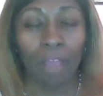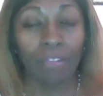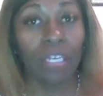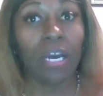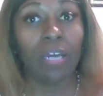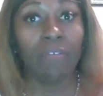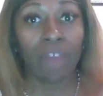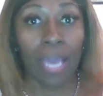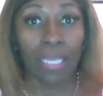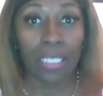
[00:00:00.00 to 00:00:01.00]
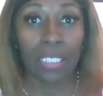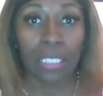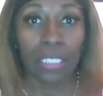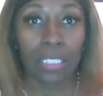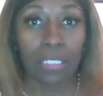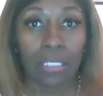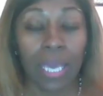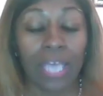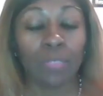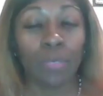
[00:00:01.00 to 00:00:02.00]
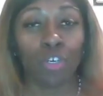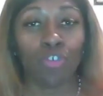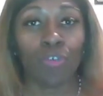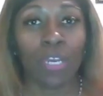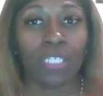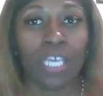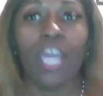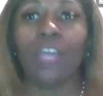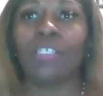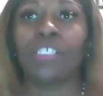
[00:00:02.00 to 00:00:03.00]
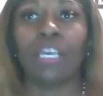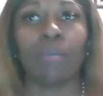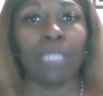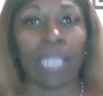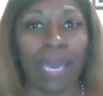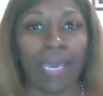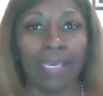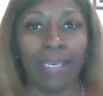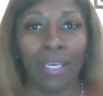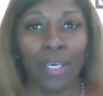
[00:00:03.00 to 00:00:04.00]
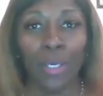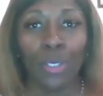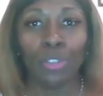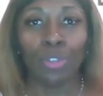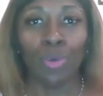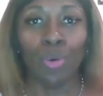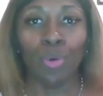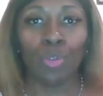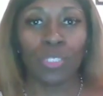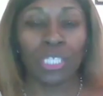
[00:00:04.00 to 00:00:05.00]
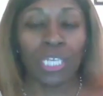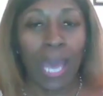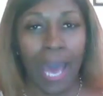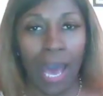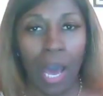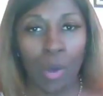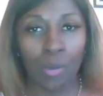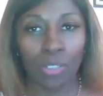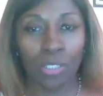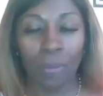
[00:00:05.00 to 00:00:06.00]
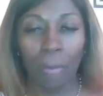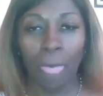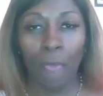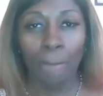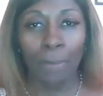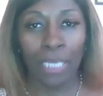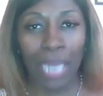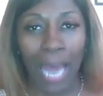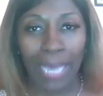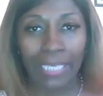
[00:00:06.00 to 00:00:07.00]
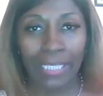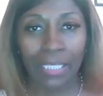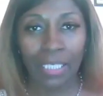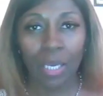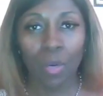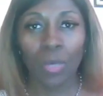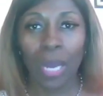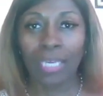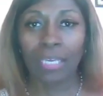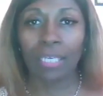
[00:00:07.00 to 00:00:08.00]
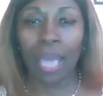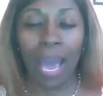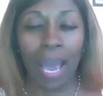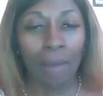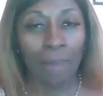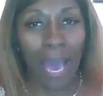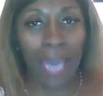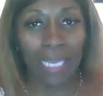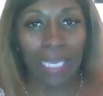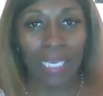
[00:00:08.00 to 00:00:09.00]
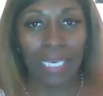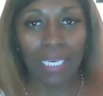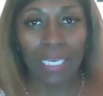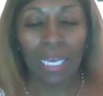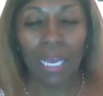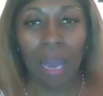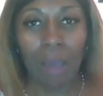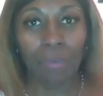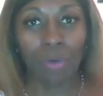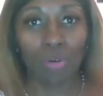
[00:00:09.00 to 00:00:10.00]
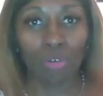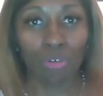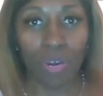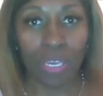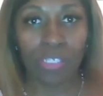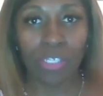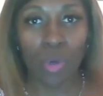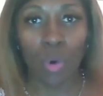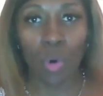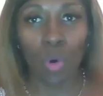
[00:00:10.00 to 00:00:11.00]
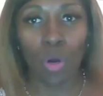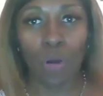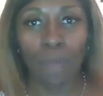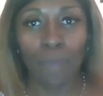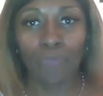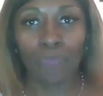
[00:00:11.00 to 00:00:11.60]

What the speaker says: the gun violence has been crazy. It seemed like dudes was in the house plotting. When I get up out of here, I'm gonna go crazy, or